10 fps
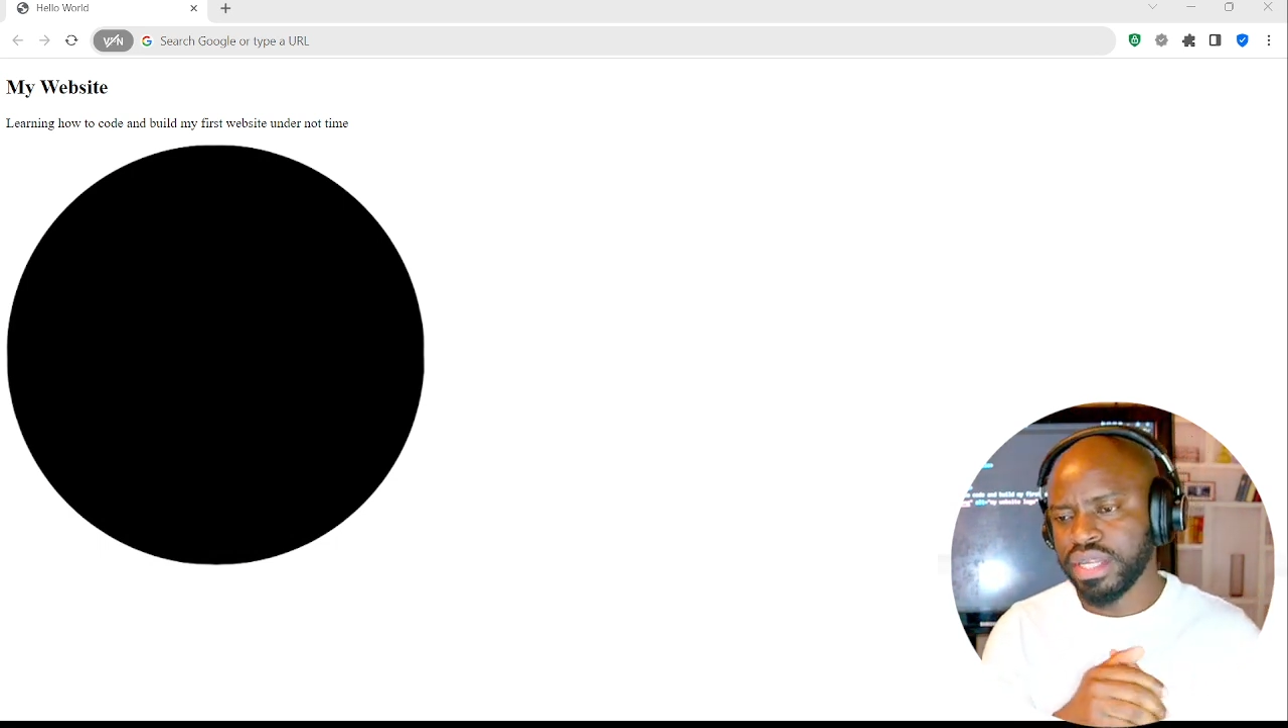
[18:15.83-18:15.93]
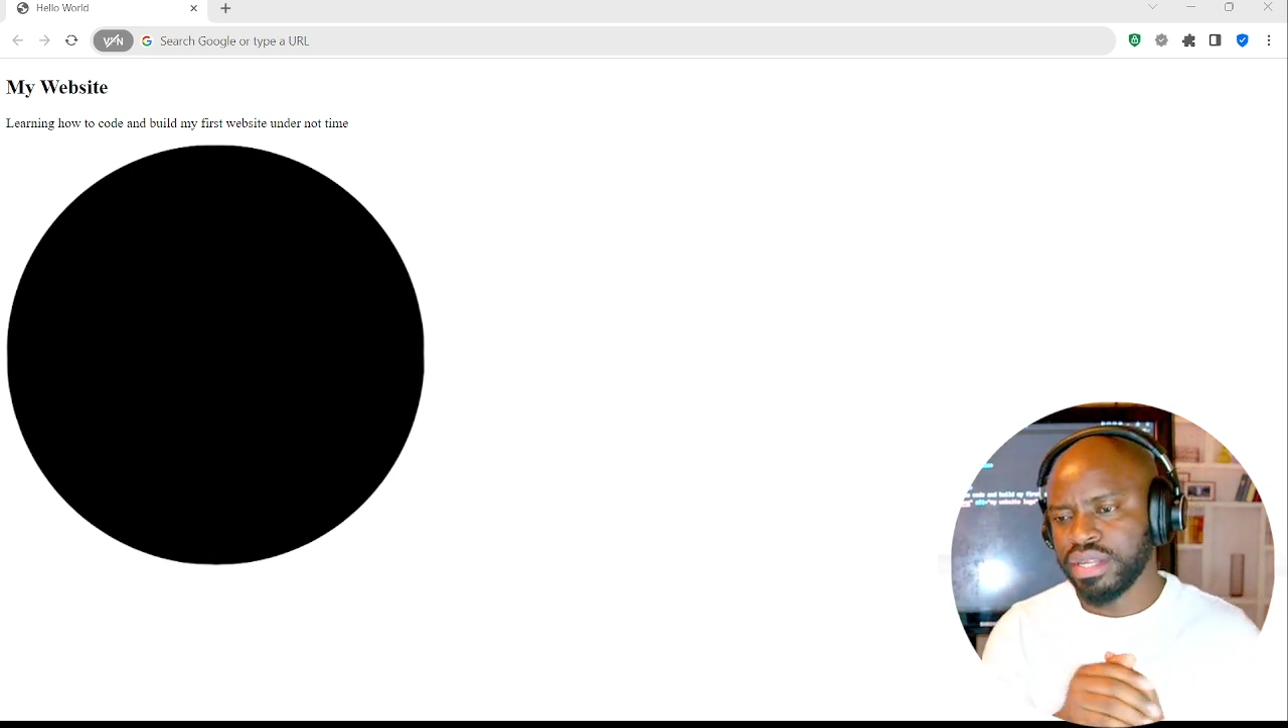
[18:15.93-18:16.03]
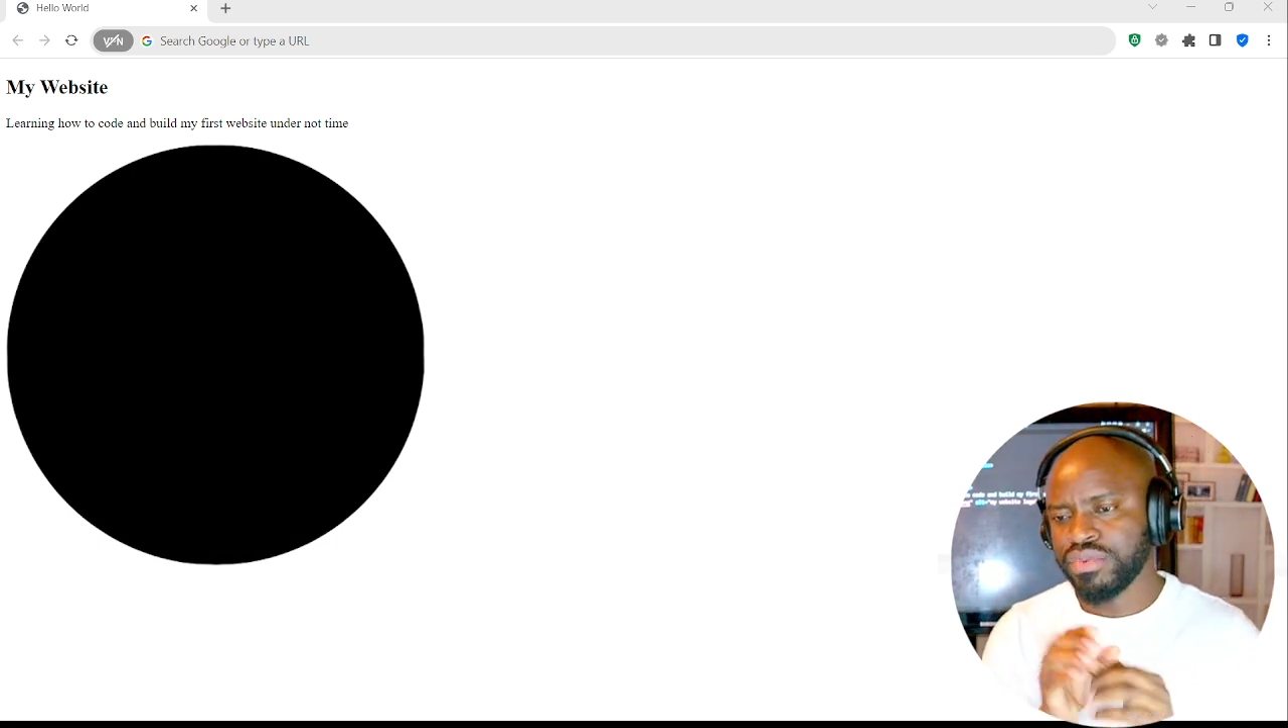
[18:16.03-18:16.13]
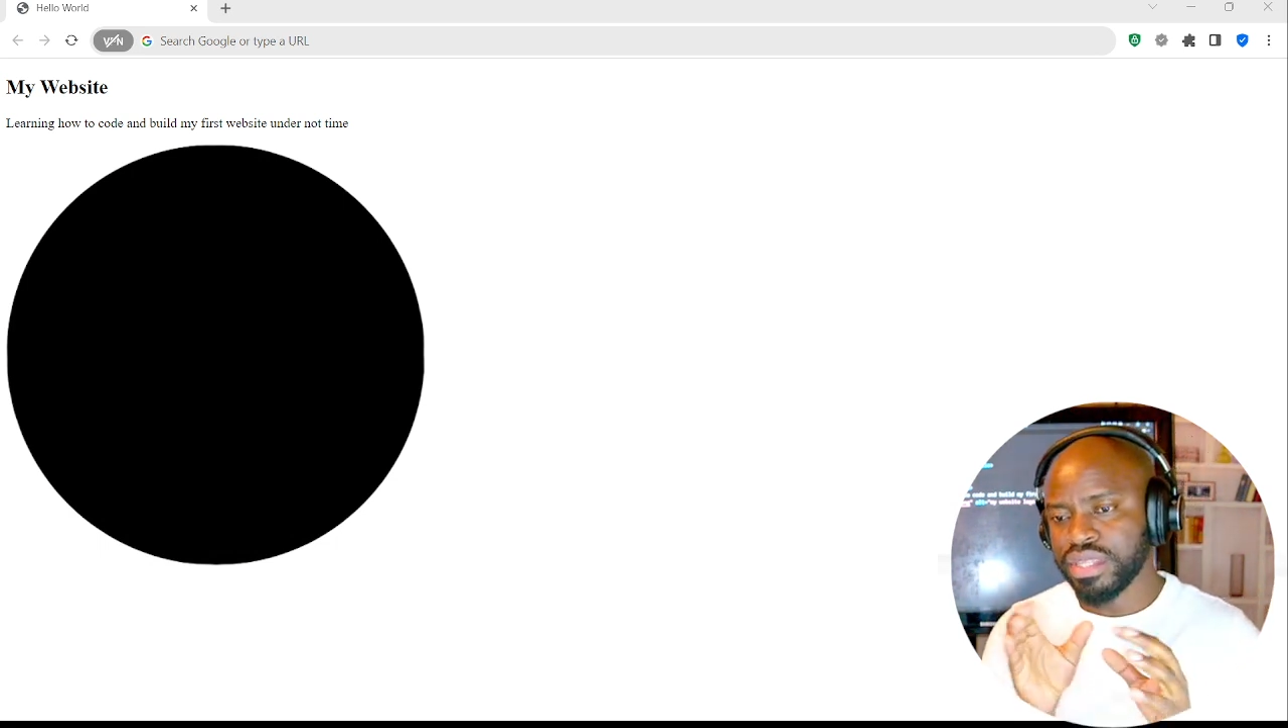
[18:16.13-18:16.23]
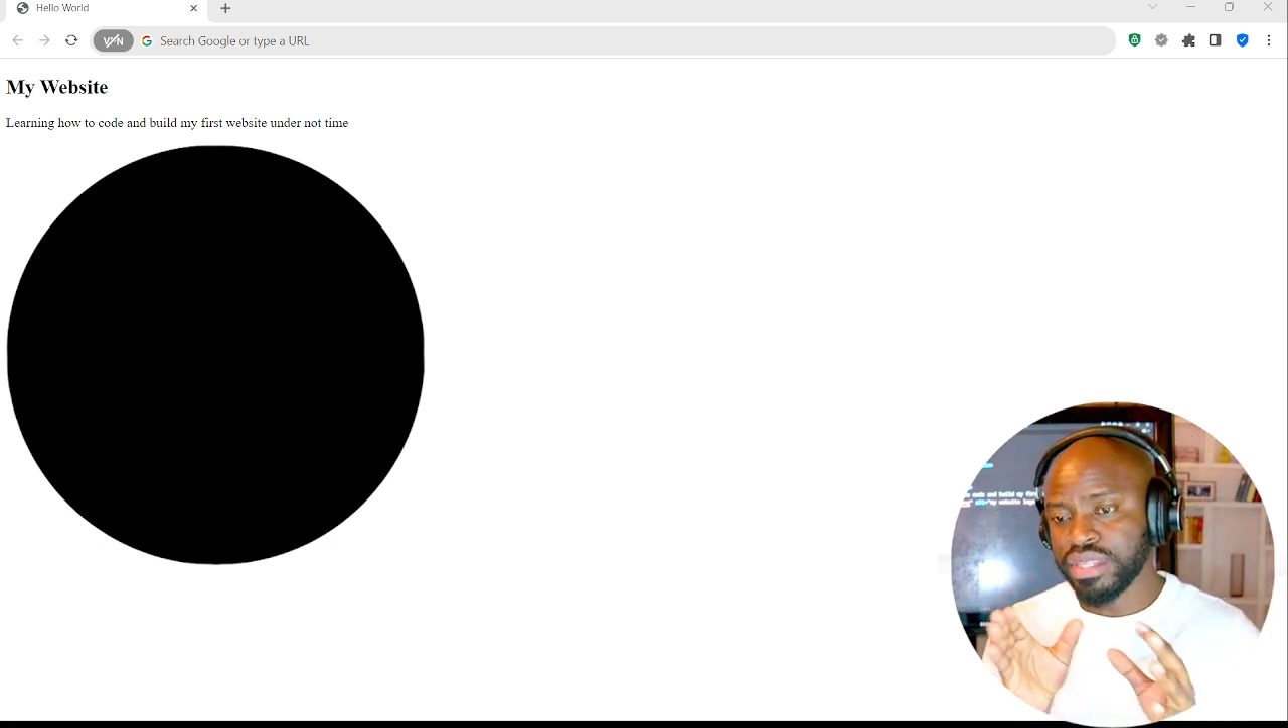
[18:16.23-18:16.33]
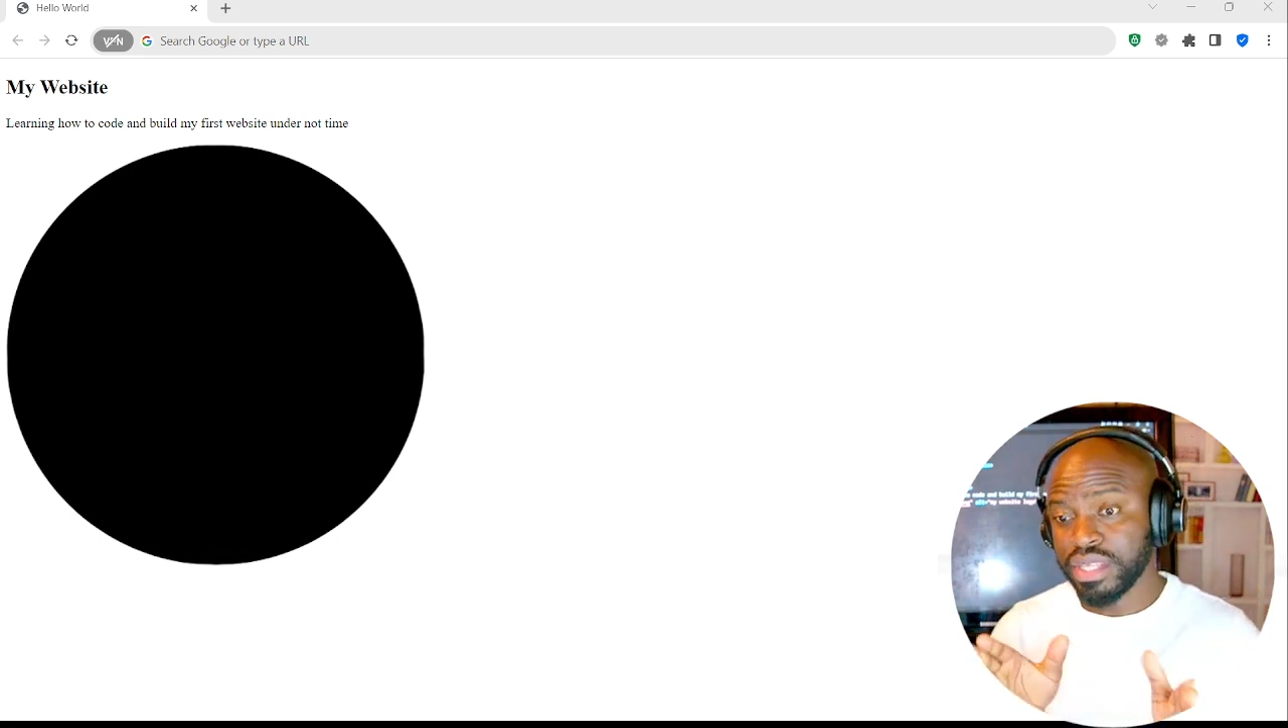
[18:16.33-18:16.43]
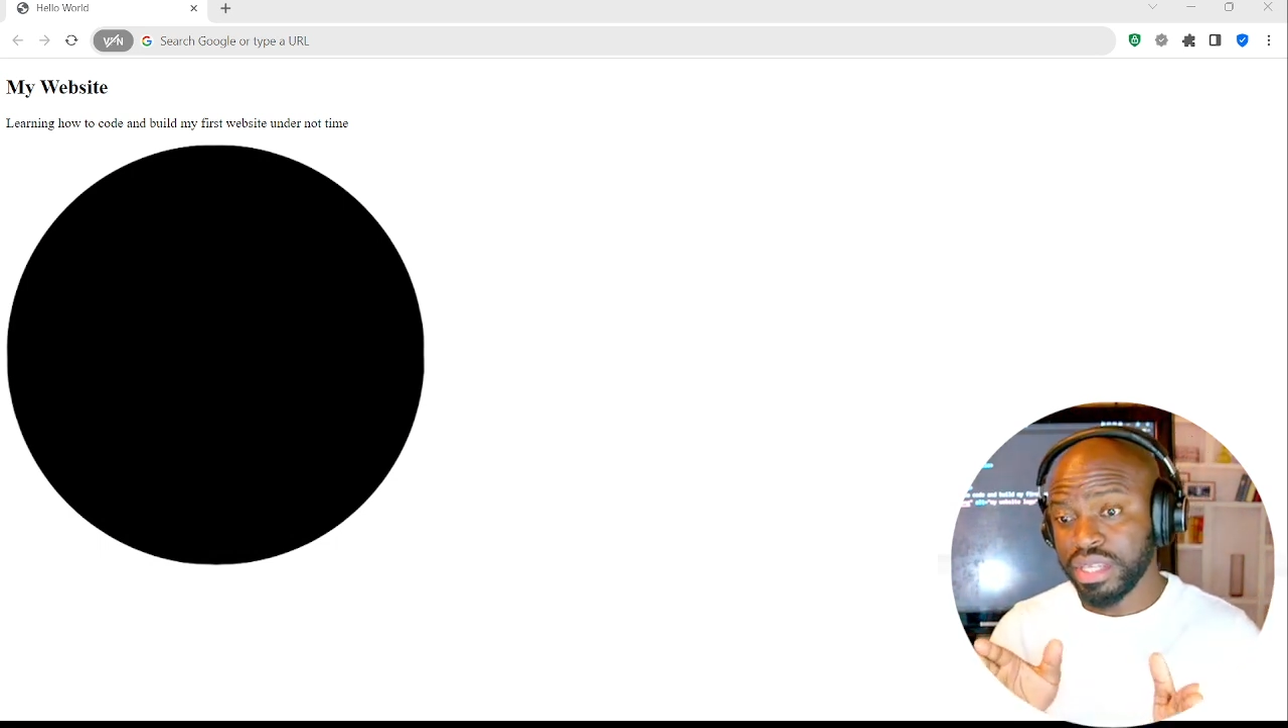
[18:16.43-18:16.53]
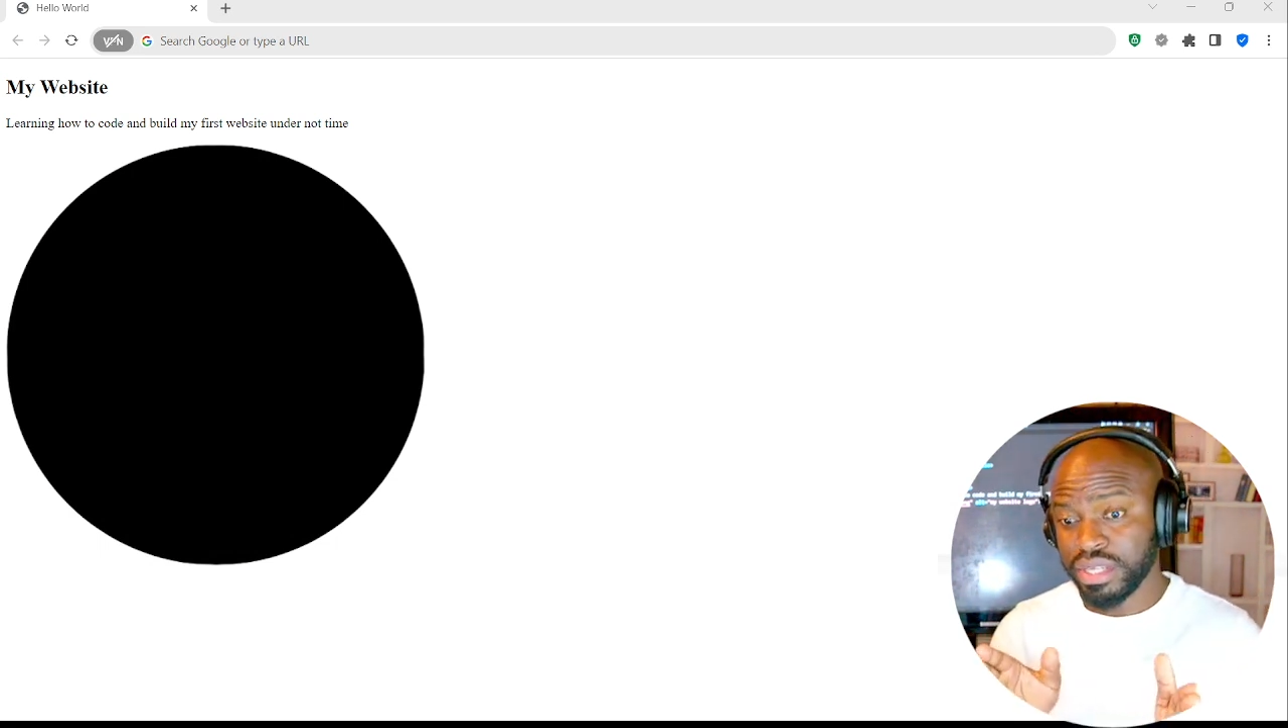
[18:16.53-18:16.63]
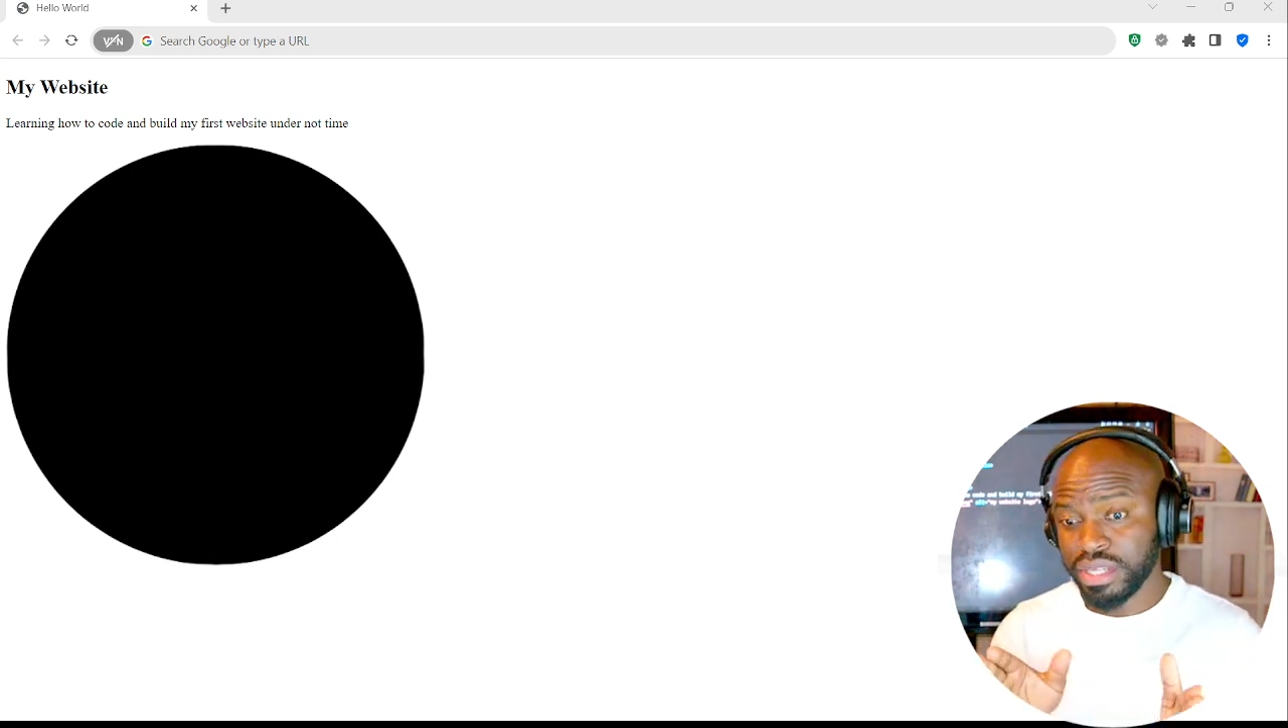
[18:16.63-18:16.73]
within the